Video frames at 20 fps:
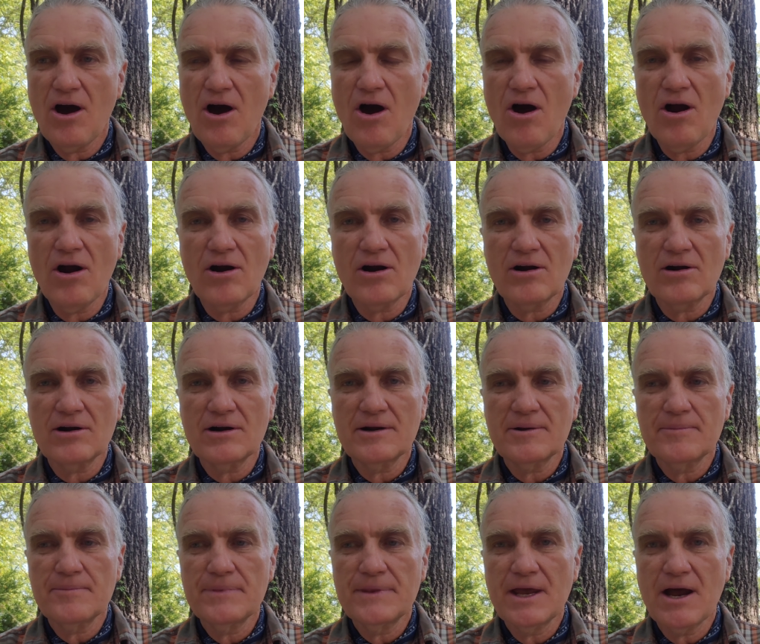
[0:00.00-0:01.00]
are
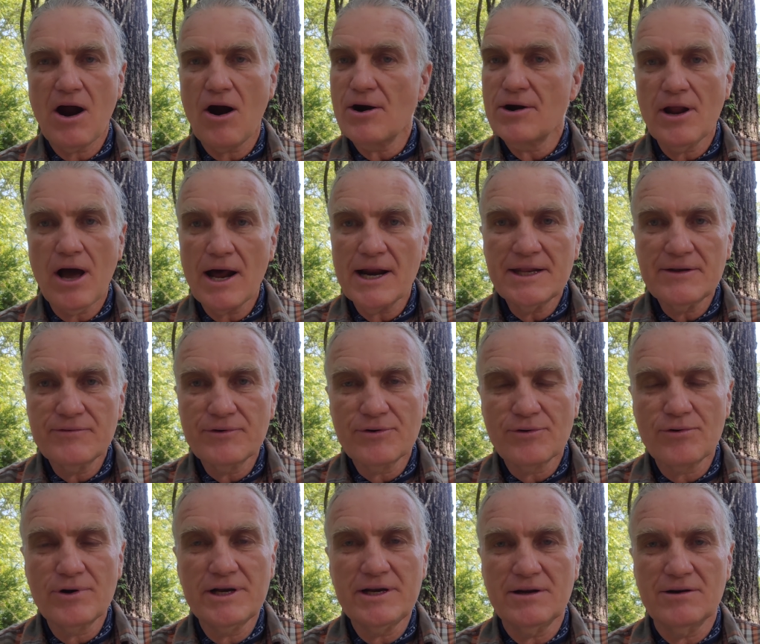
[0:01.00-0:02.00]
are not even
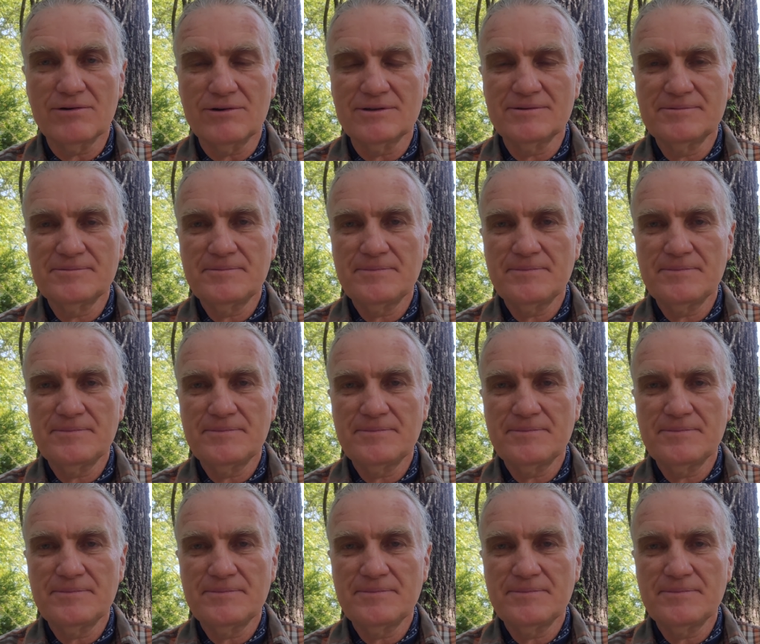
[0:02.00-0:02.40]
real.